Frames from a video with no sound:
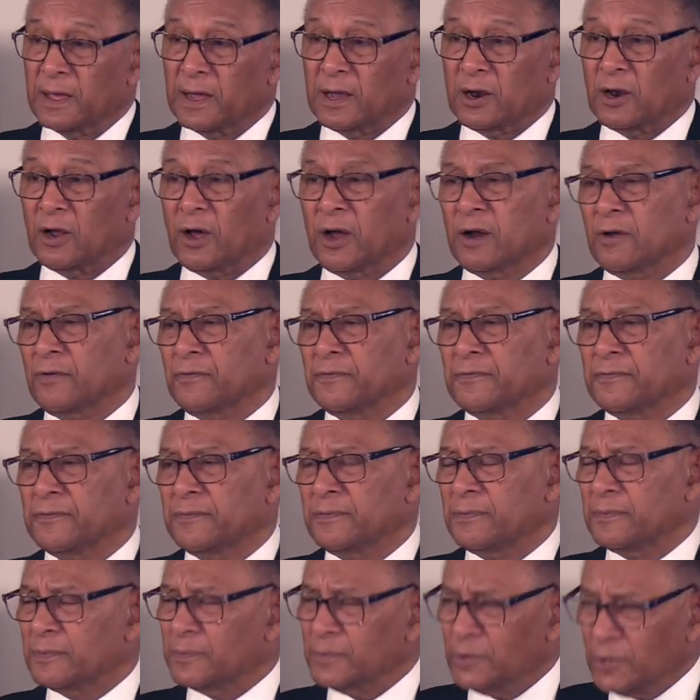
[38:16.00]
a lot of
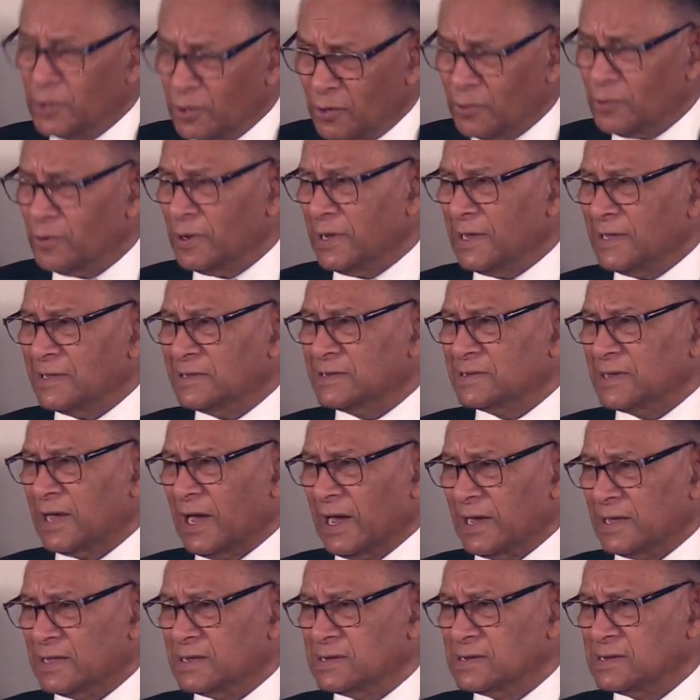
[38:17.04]
new
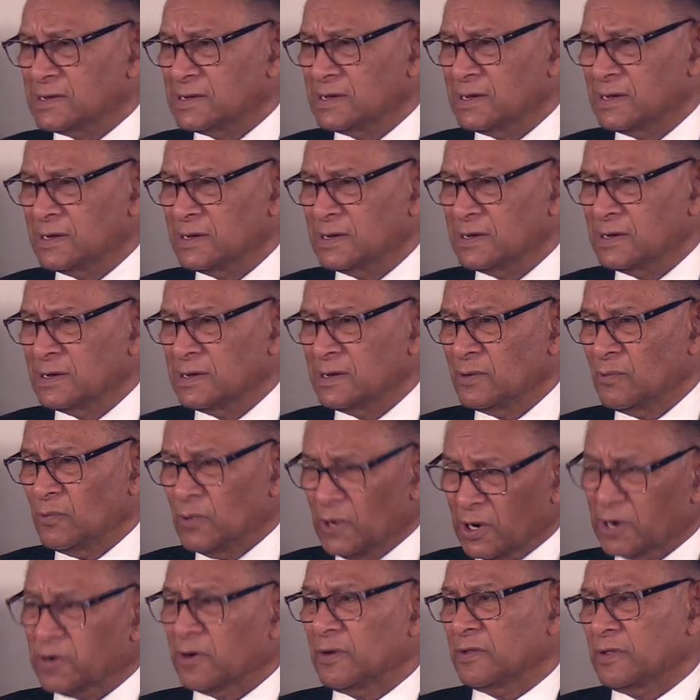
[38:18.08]
insights.
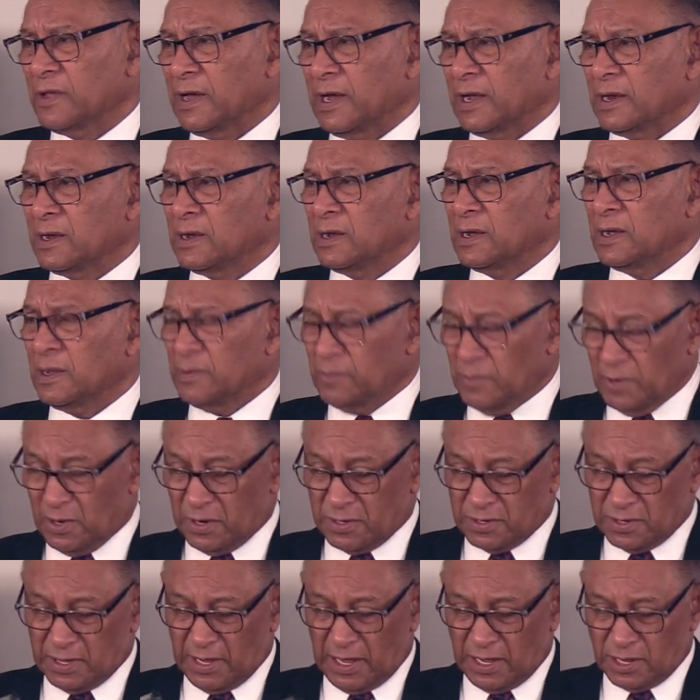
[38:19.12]
Work on that
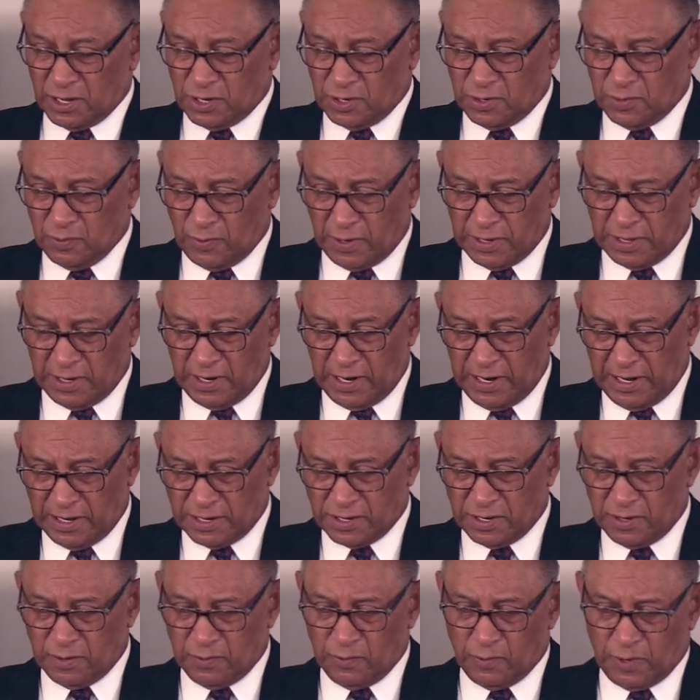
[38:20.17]
because that's what the
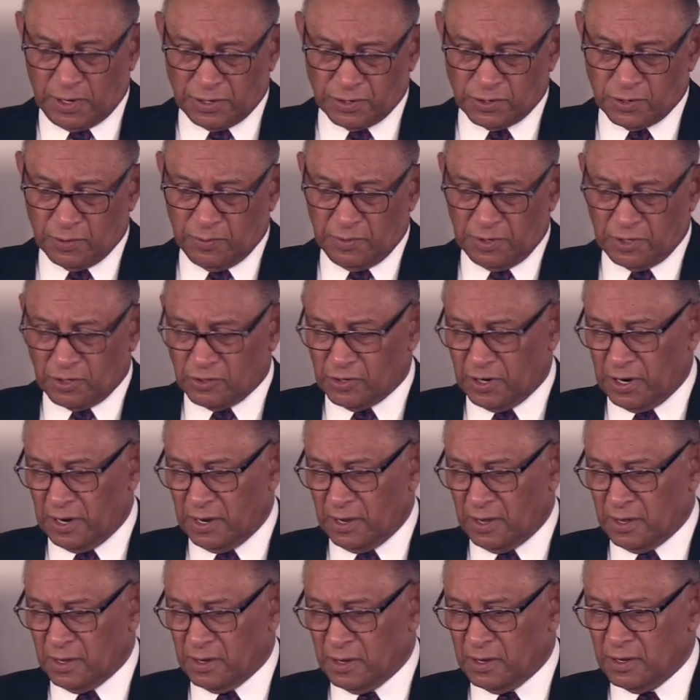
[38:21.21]
lesson wants to
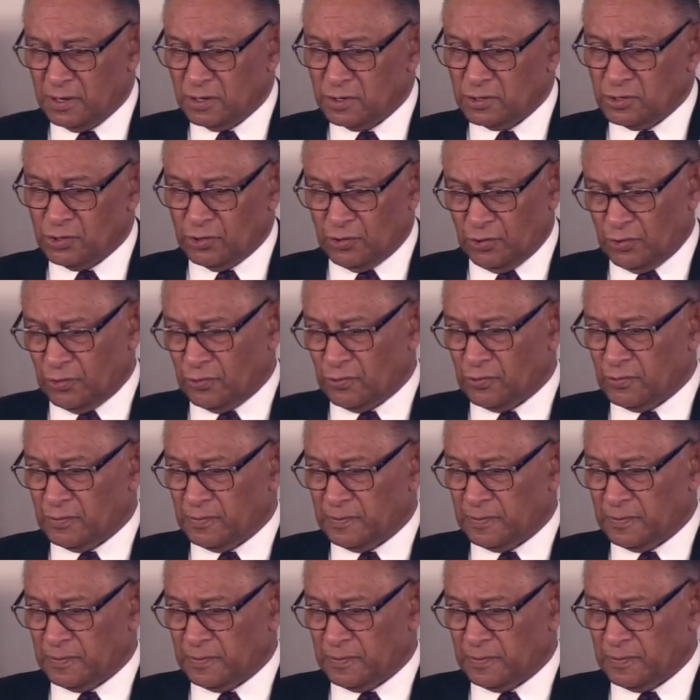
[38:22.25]
betray to you.